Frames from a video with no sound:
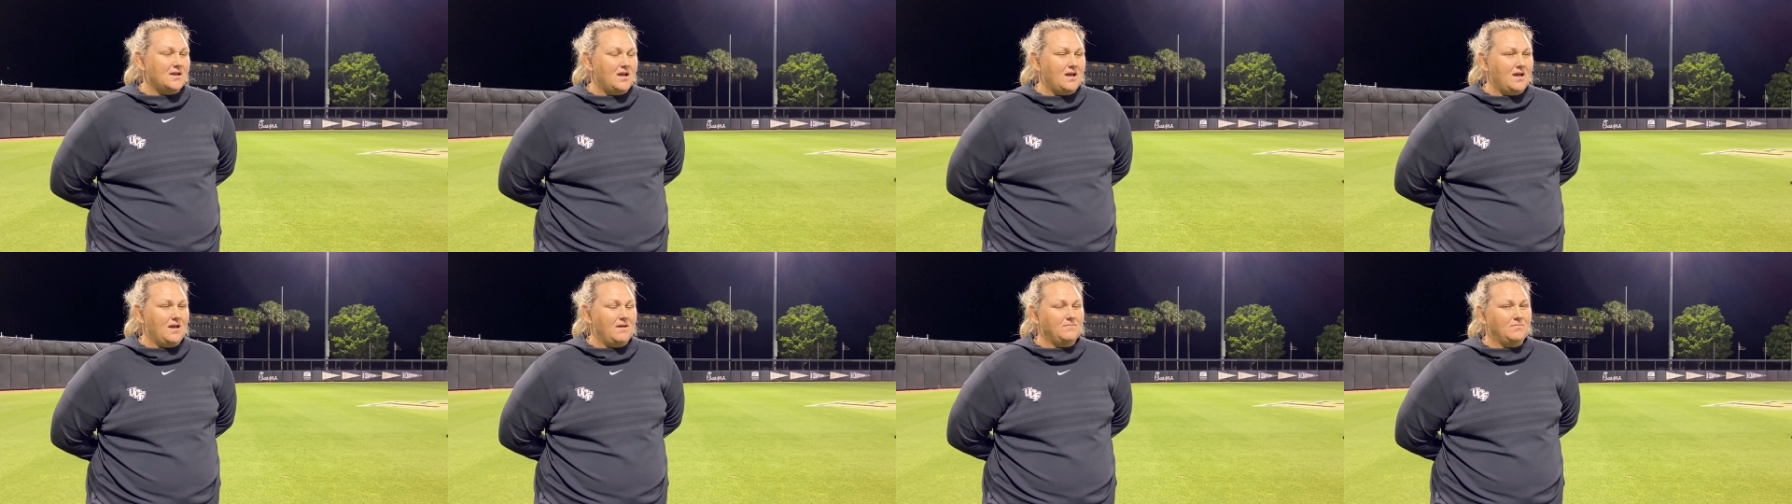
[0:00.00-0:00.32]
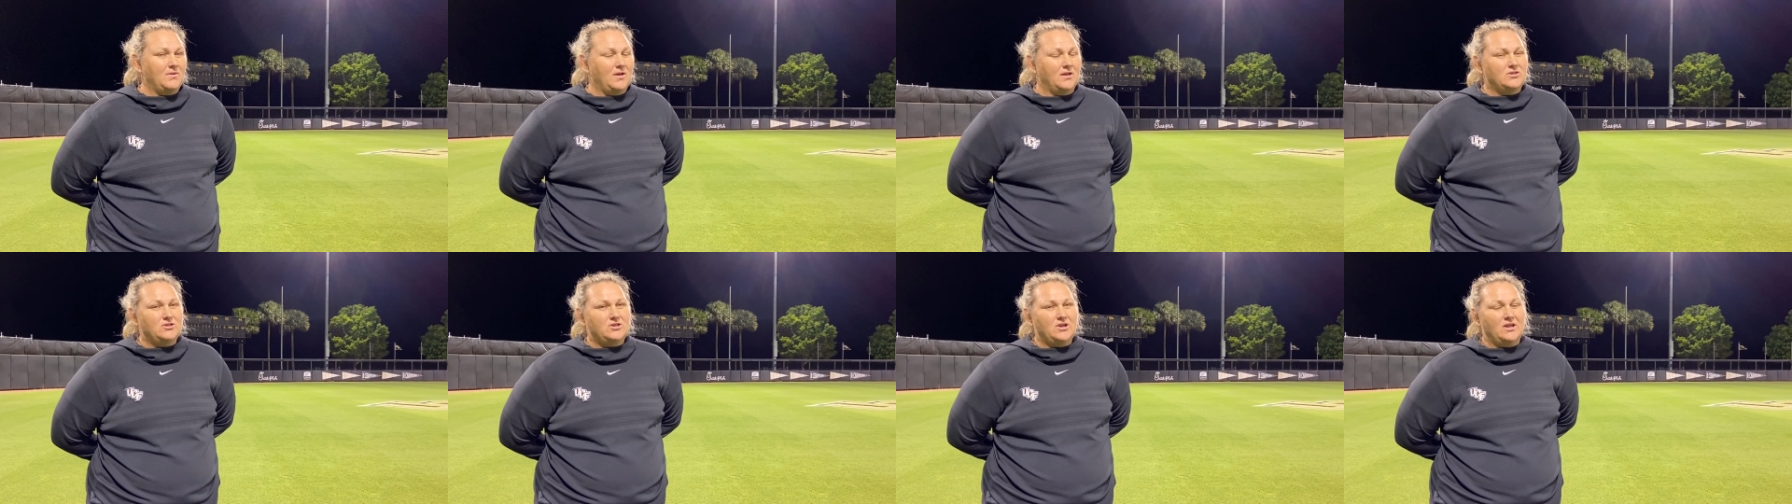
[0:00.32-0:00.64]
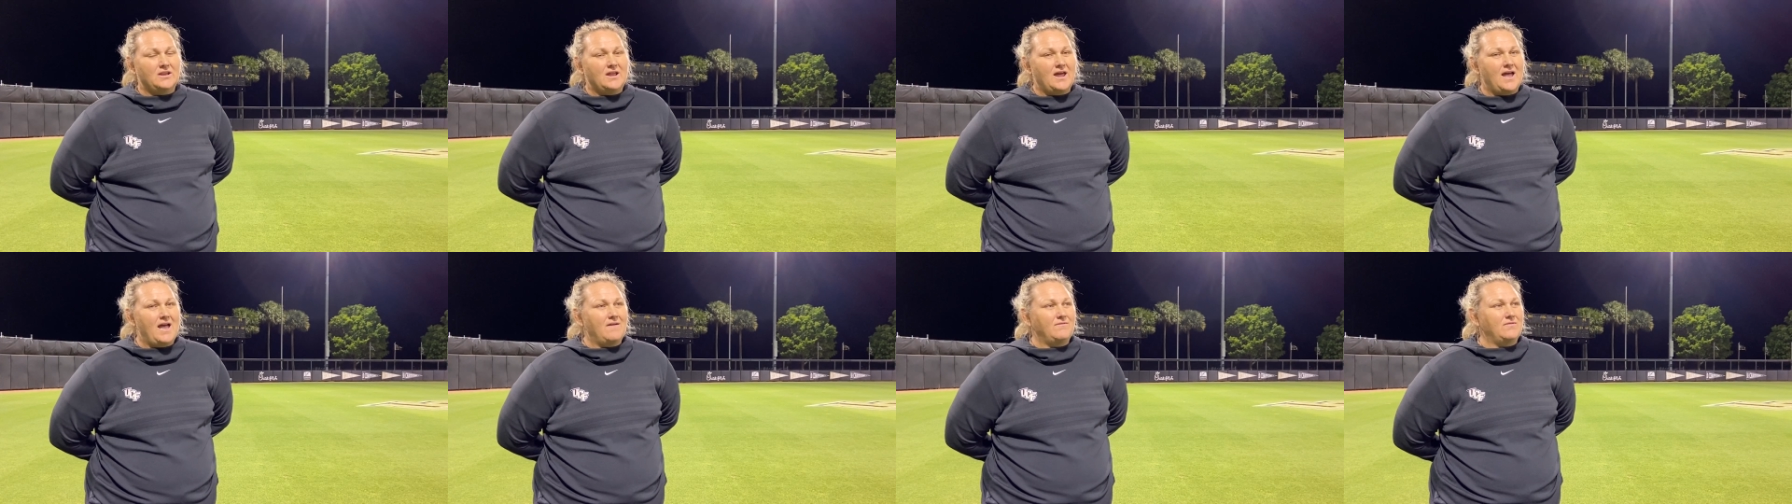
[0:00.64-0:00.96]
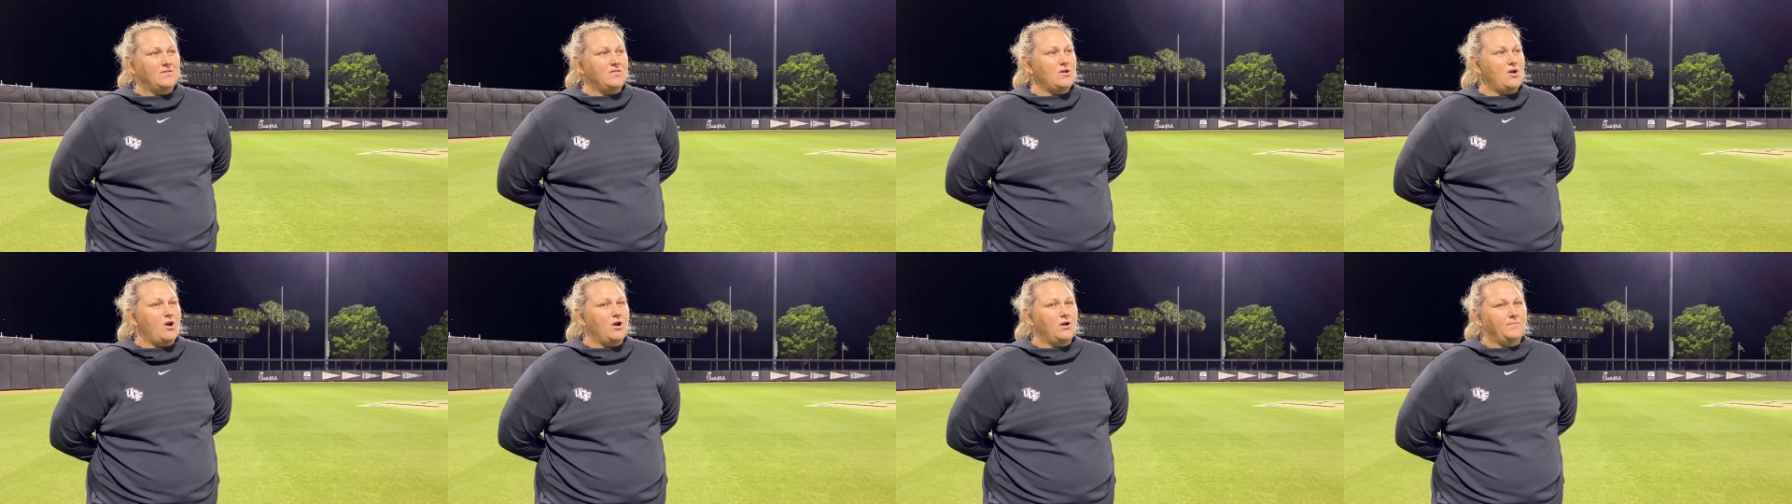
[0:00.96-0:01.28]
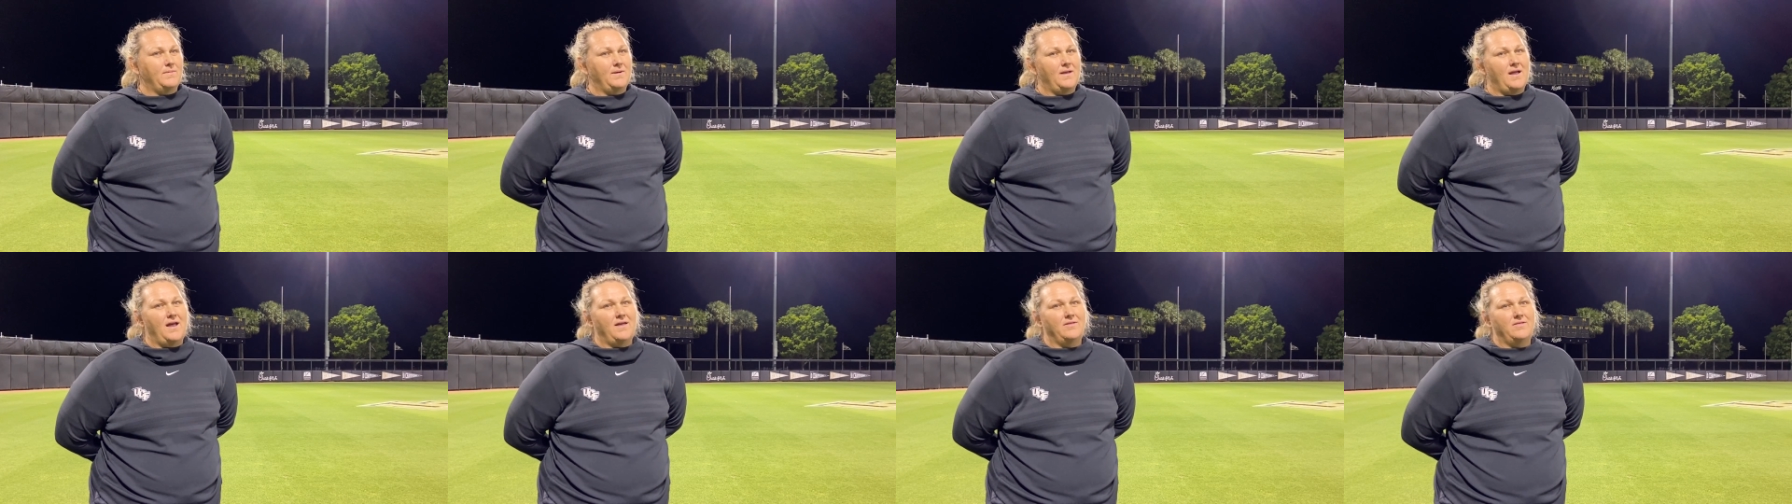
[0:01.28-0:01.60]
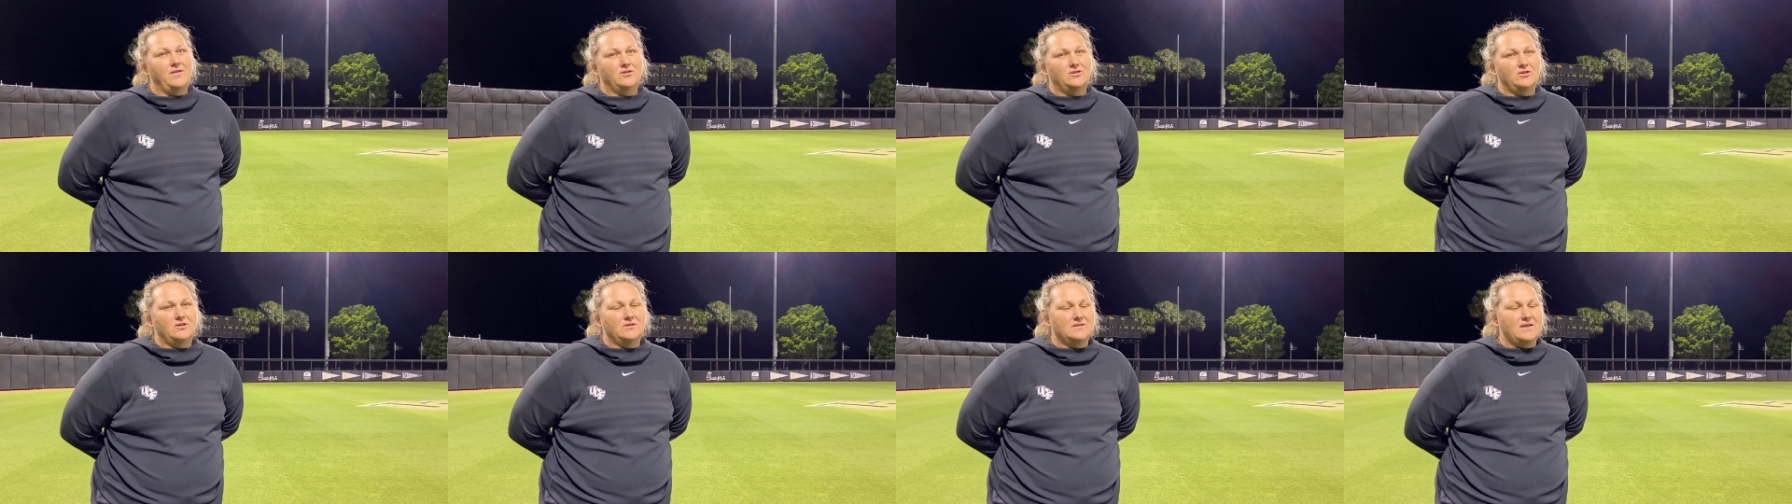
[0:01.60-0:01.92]
Um, like Jada having the RBI
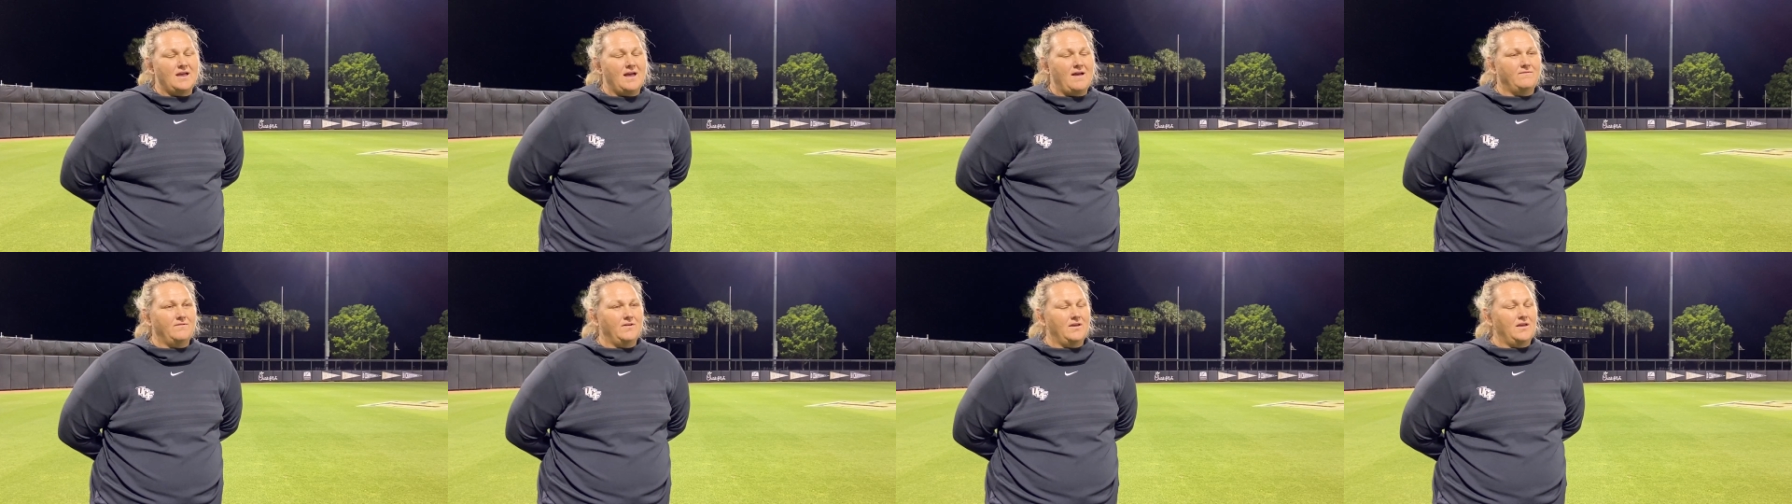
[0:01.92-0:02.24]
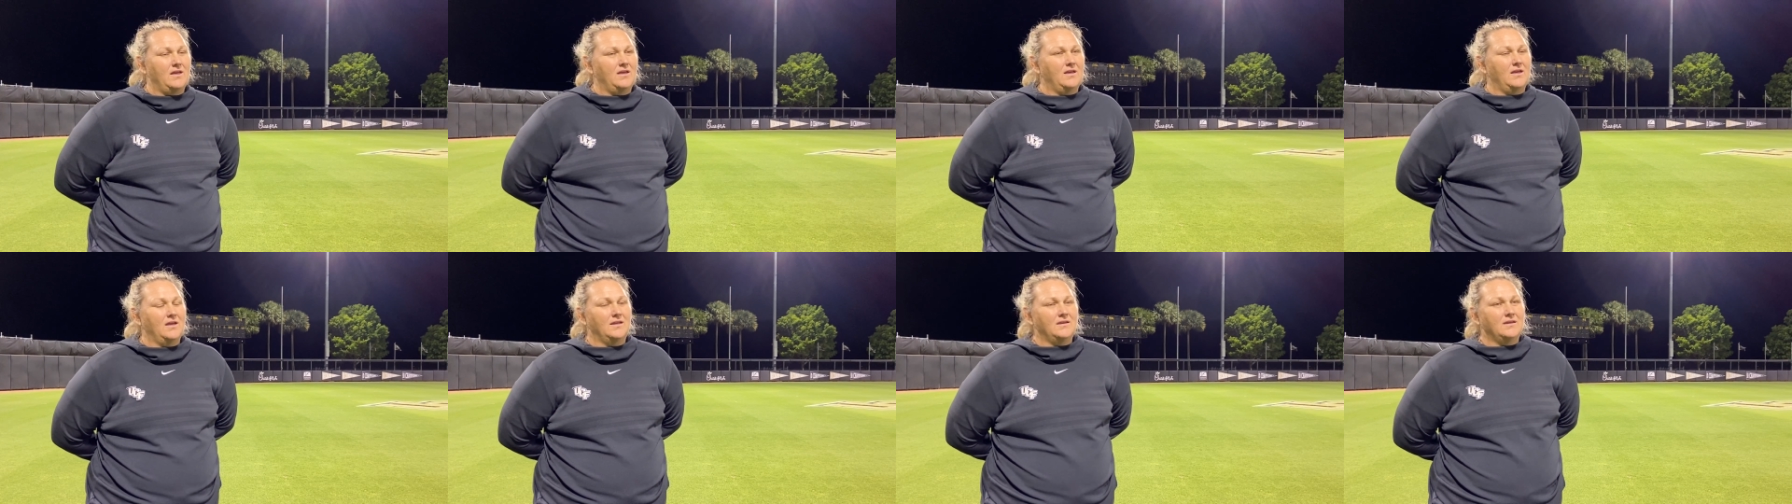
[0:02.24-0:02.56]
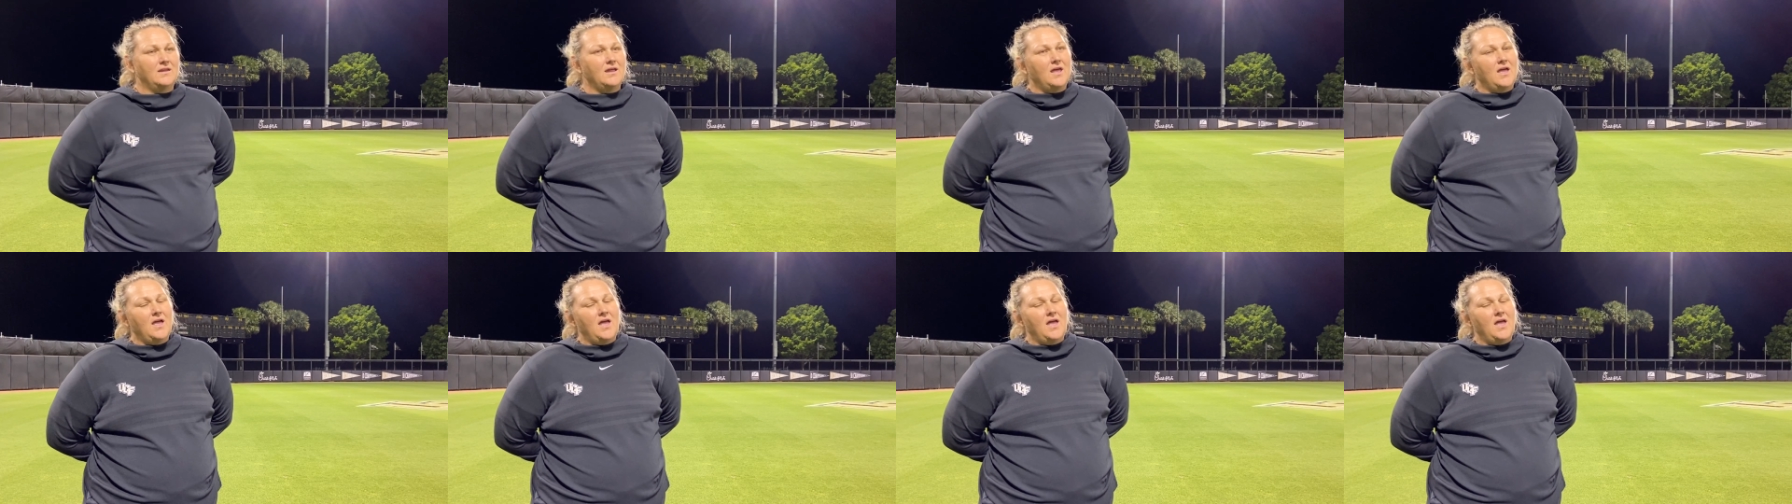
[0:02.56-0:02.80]
that she's having and